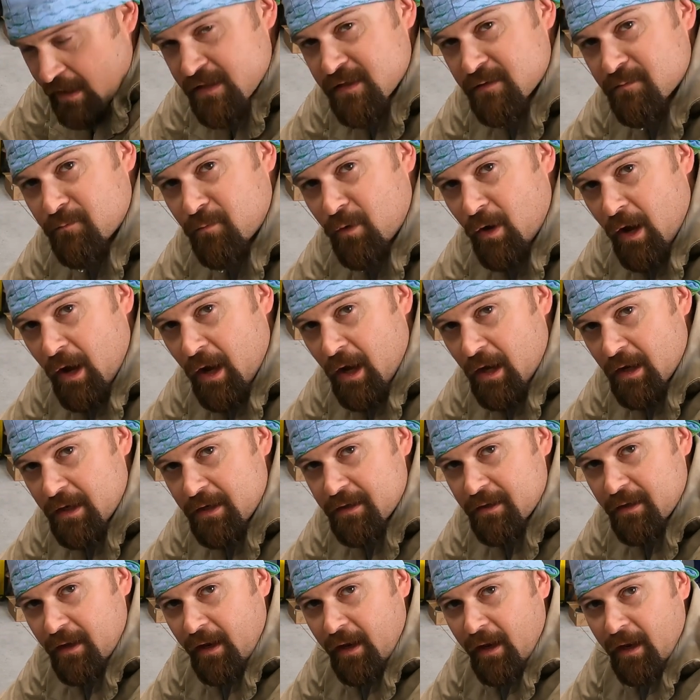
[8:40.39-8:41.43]
some rod,
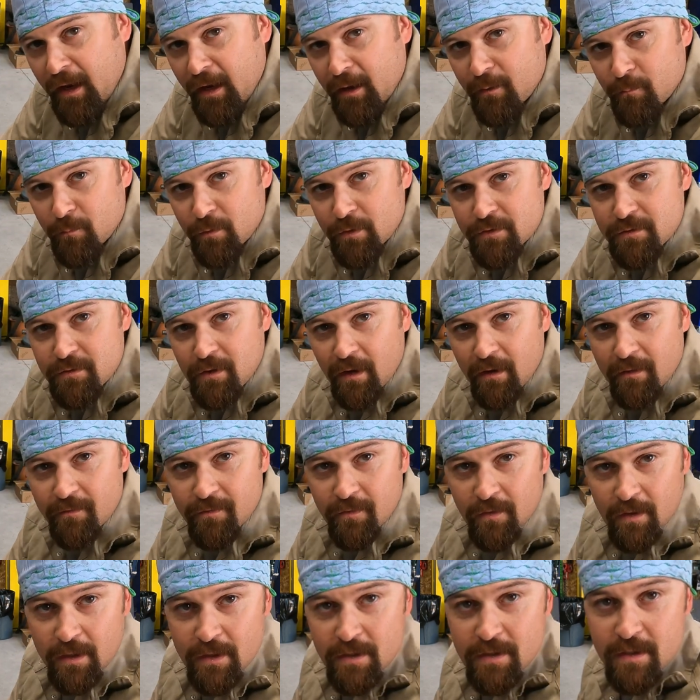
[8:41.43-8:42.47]
and we'll try to
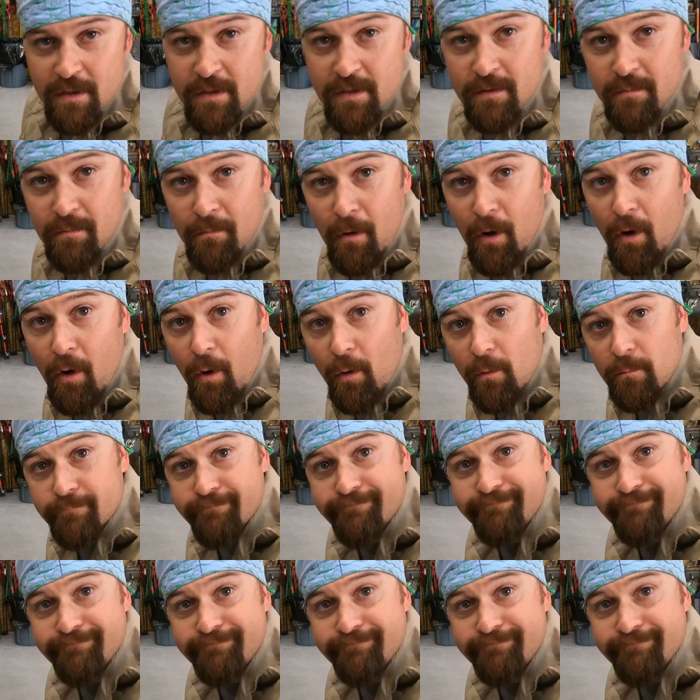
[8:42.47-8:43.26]
finish this tomorrow.